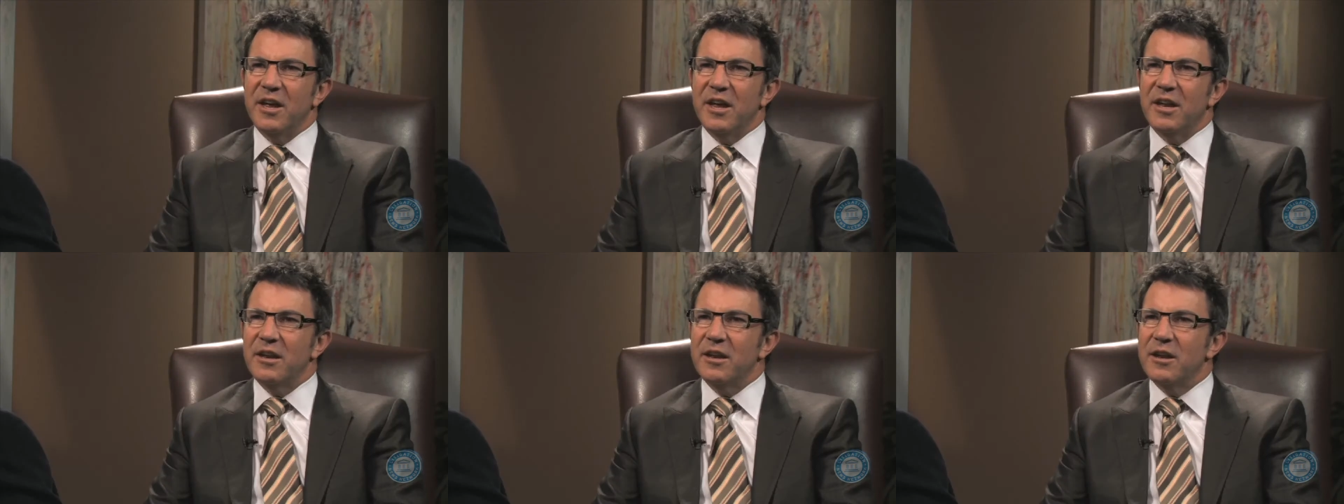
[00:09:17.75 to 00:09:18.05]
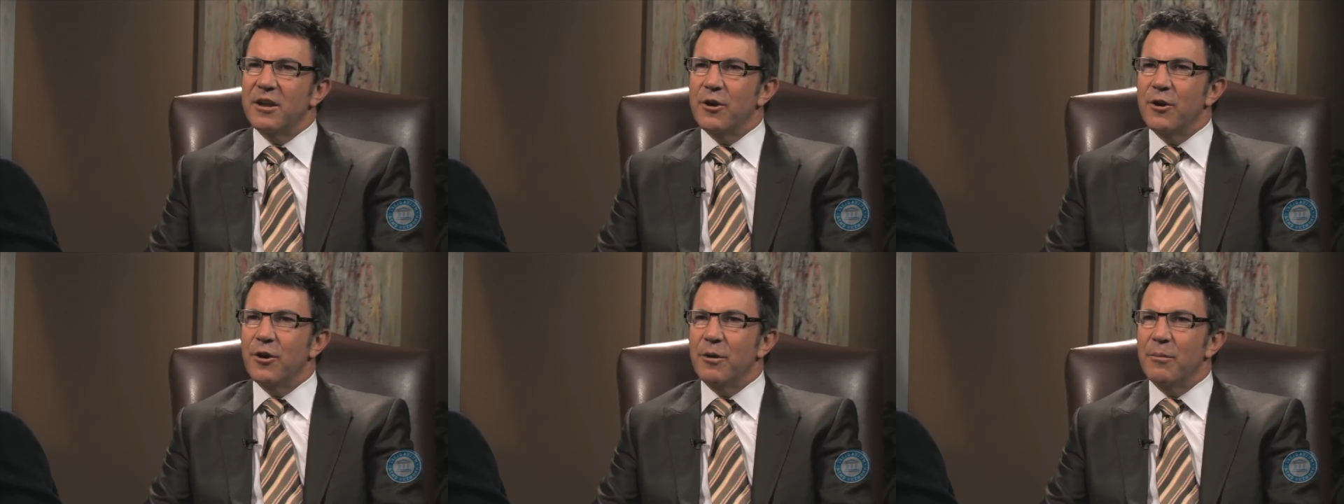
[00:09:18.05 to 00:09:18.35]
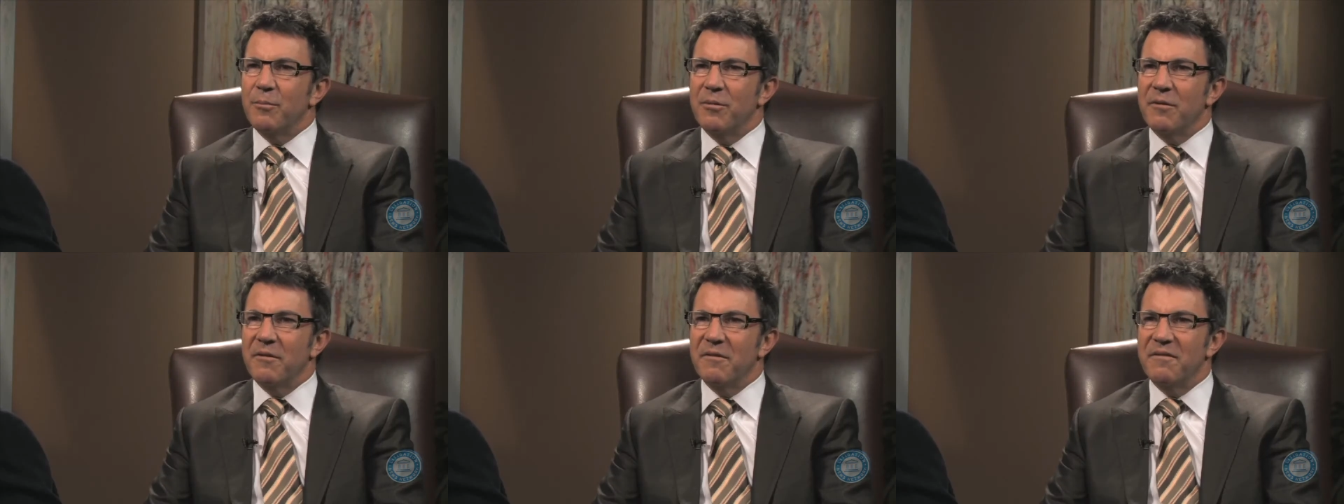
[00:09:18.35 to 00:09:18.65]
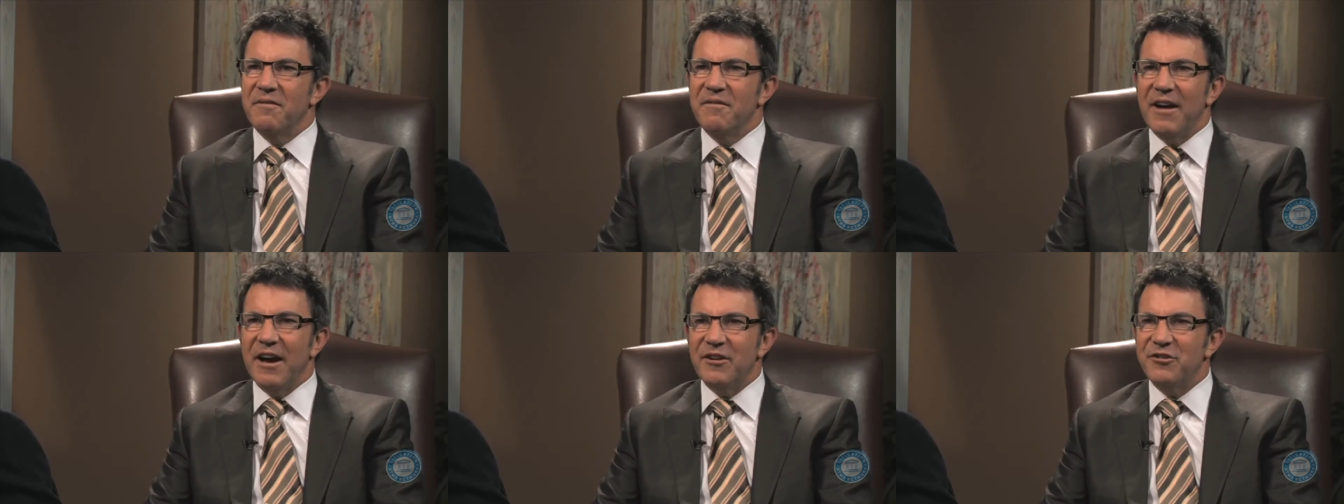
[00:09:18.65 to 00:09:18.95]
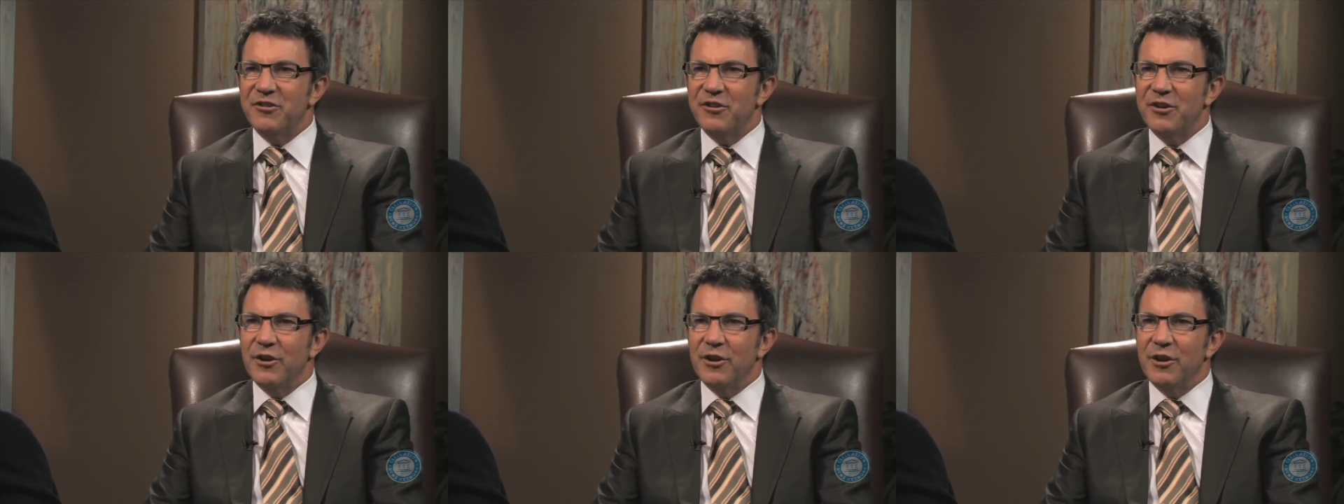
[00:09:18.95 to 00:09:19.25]
in your
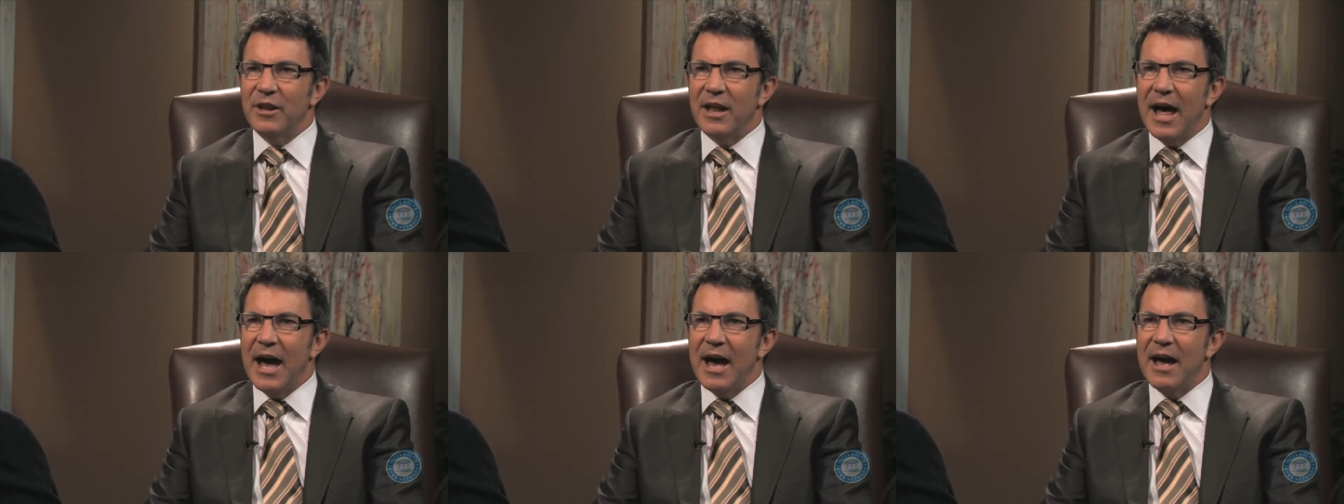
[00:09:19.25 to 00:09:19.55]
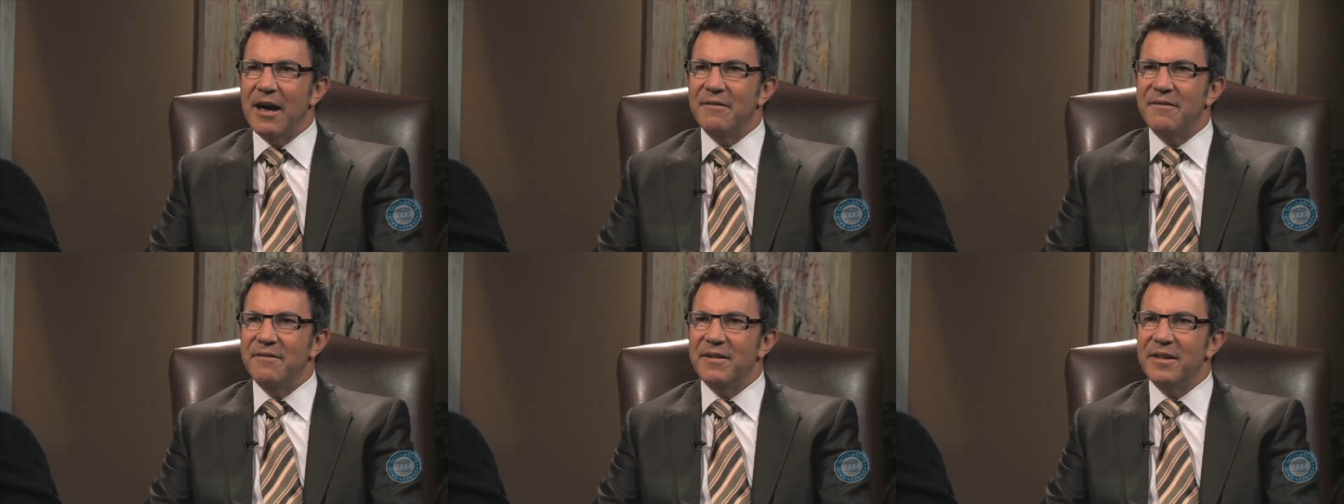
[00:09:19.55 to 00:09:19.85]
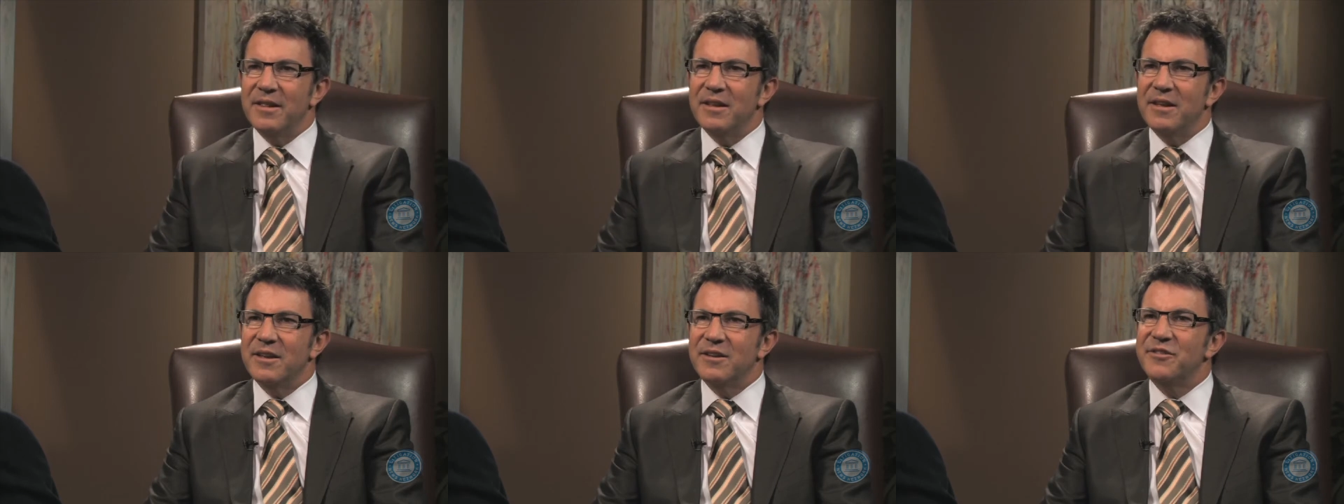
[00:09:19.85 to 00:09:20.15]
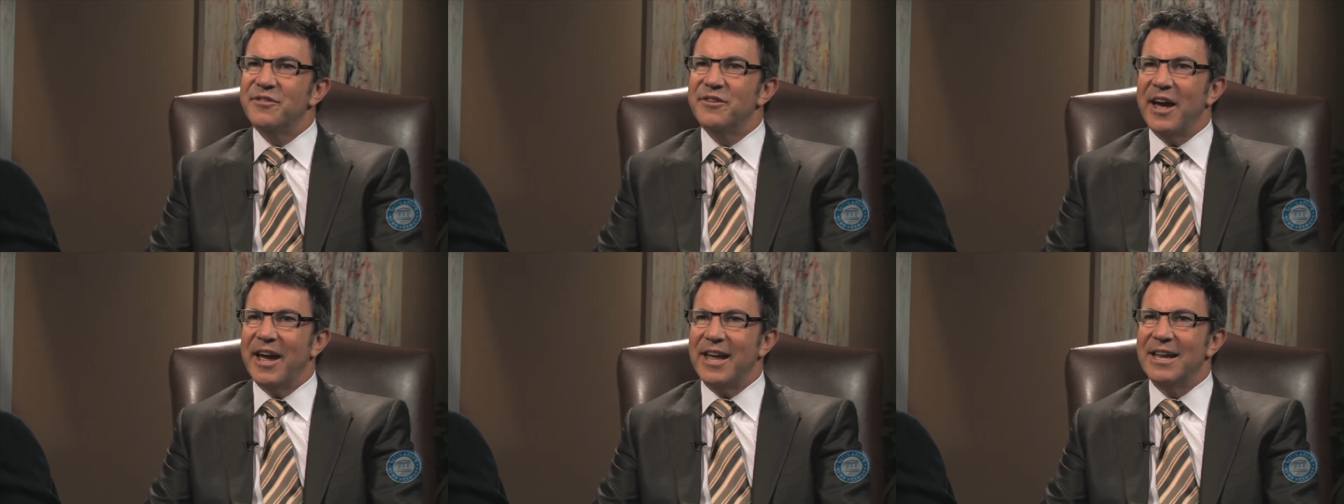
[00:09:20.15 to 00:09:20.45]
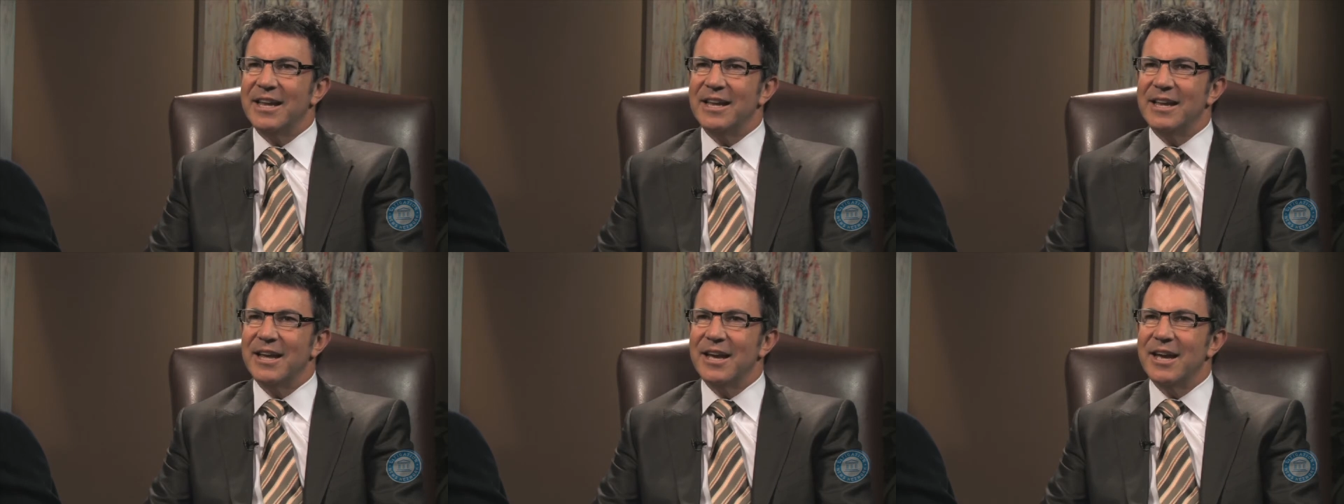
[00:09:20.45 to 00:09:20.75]
professional life, and then
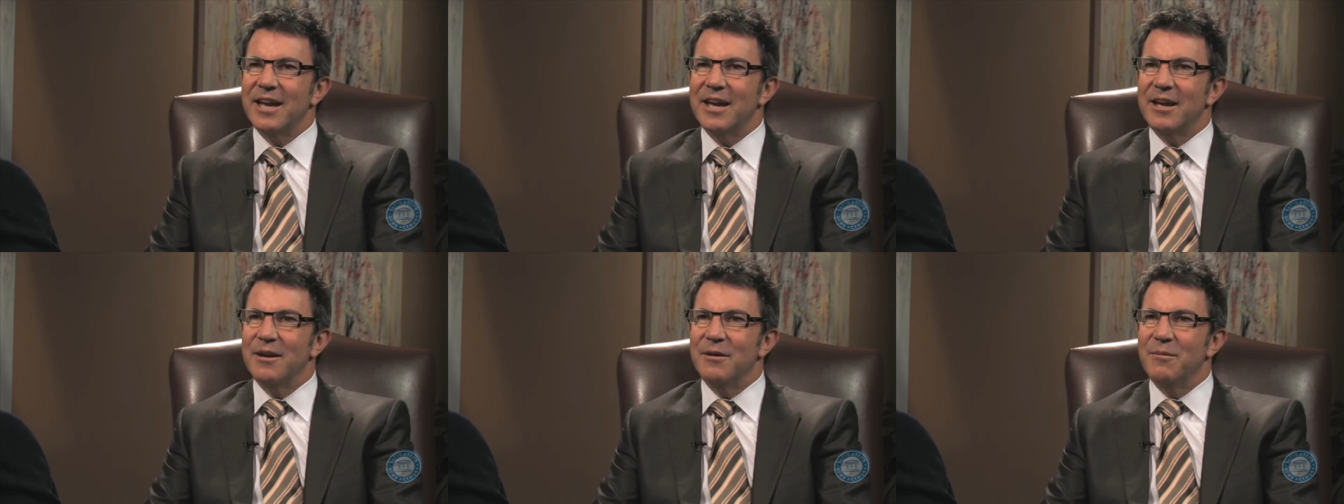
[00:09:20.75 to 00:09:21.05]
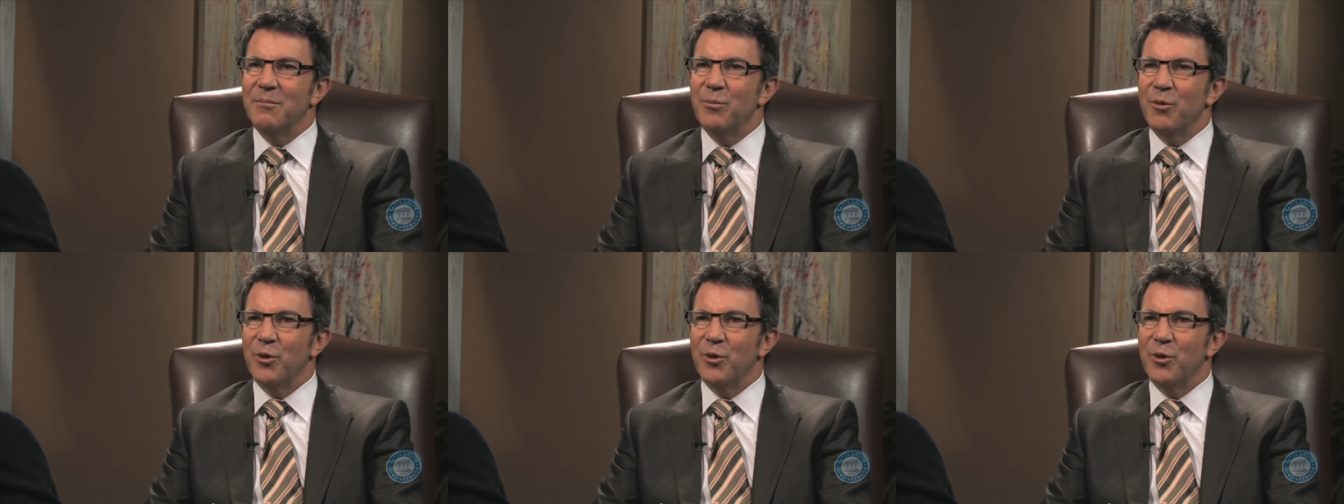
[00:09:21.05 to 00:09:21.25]
secondly,